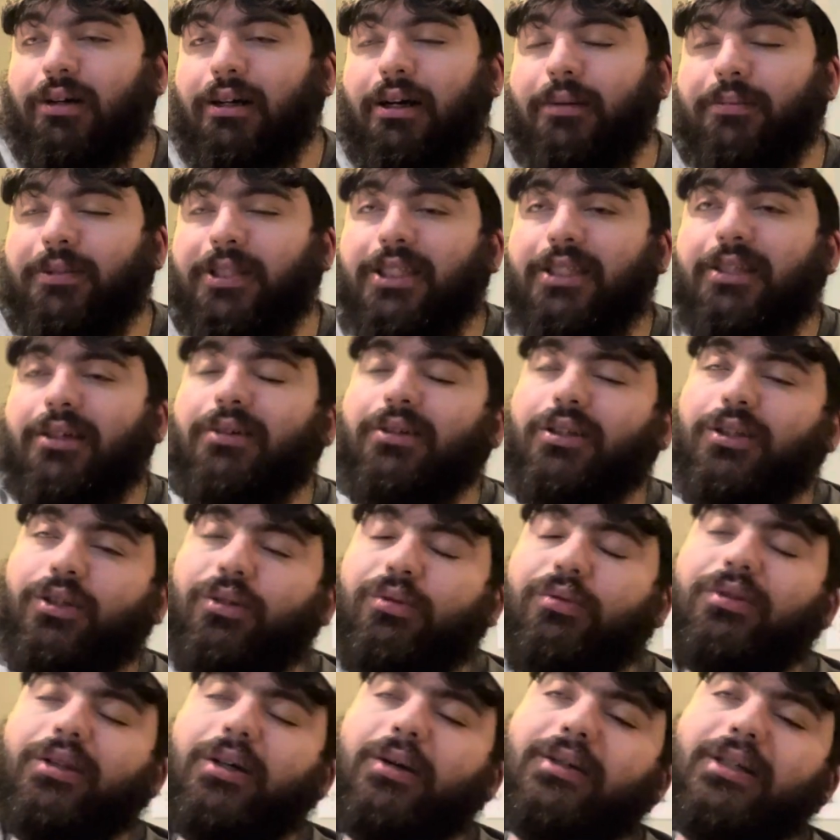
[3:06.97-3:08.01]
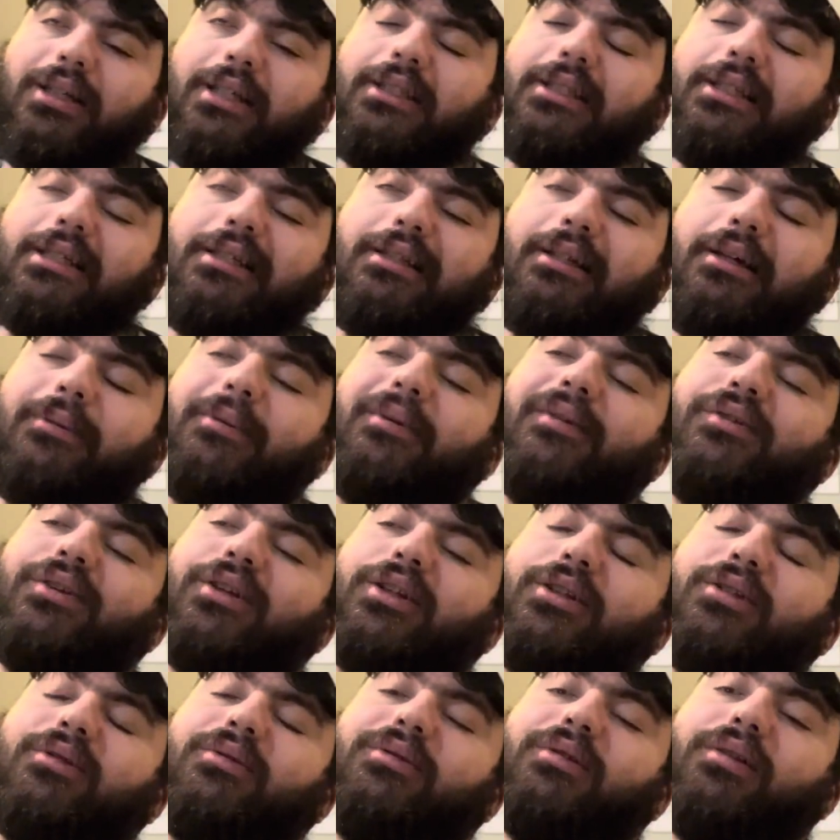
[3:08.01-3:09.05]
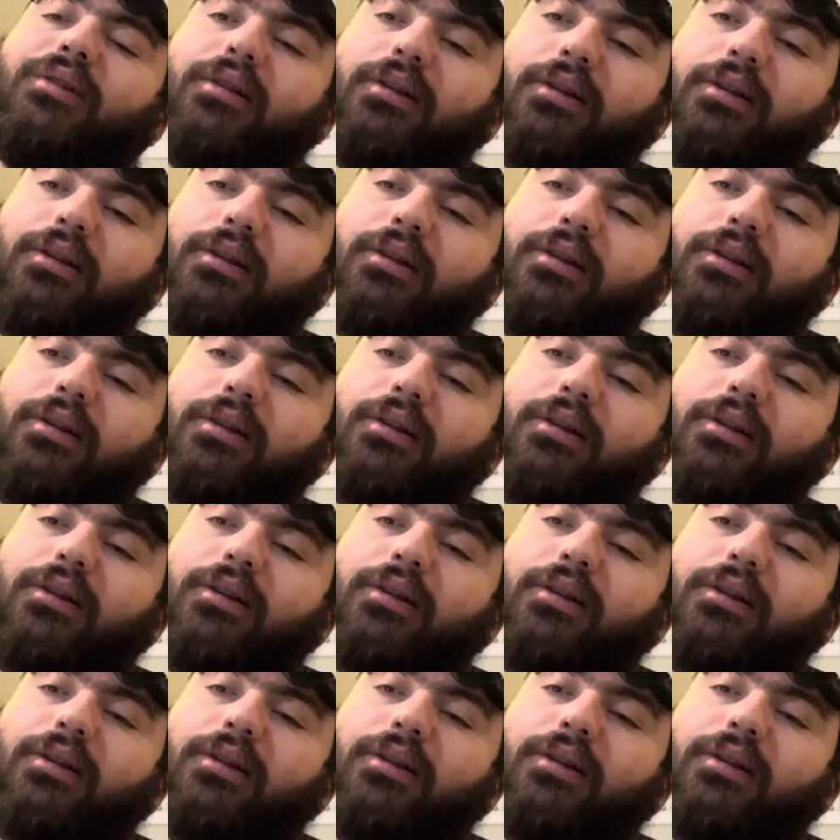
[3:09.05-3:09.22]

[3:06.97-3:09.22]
I'm just telling the youth. I was like a disclaimer for the youth.